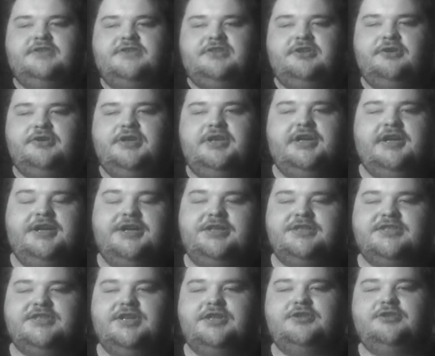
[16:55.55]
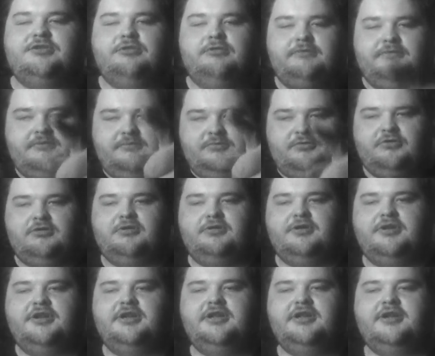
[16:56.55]
So yeah, stay tuned for
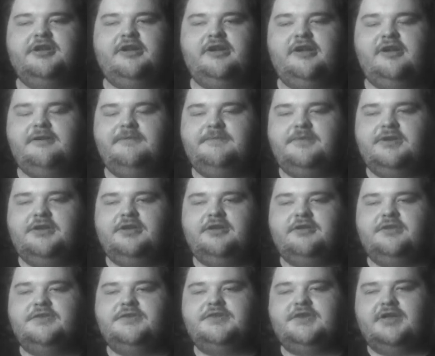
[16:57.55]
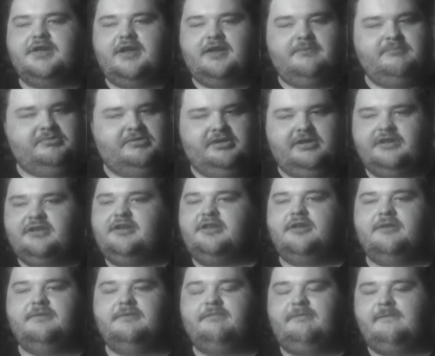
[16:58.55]
more uh, videos. I got plenty
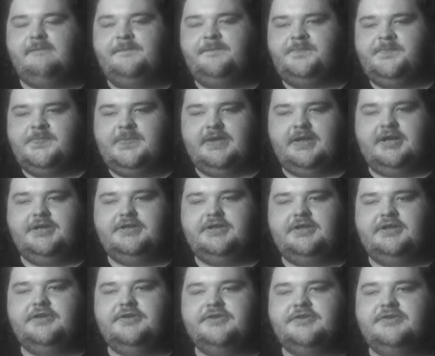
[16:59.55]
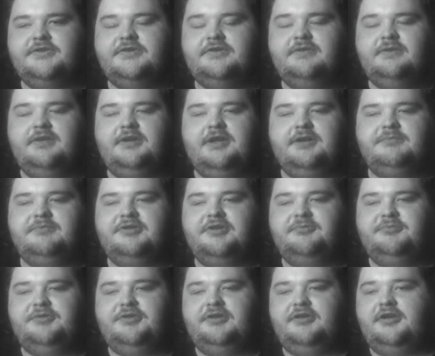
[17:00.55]
of ideas. I'm
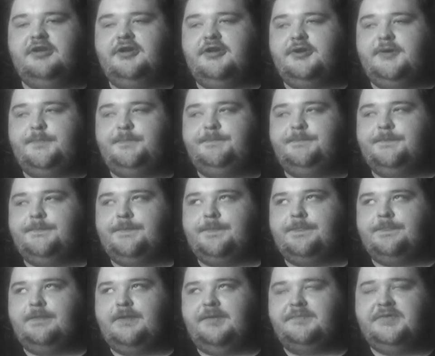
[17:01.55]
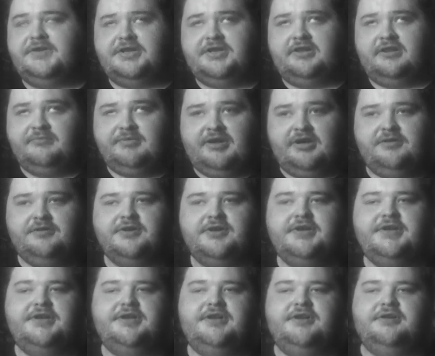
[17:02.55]
going to be um, I'm thinking about
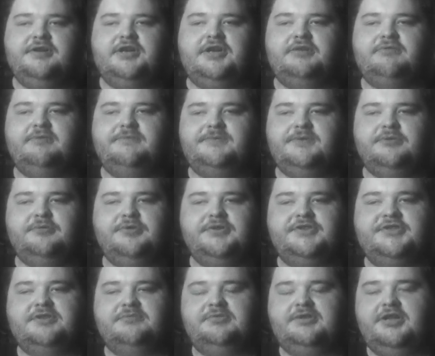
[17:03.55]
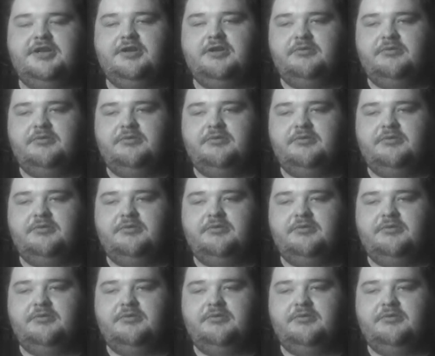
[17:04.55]
uh, reviewing some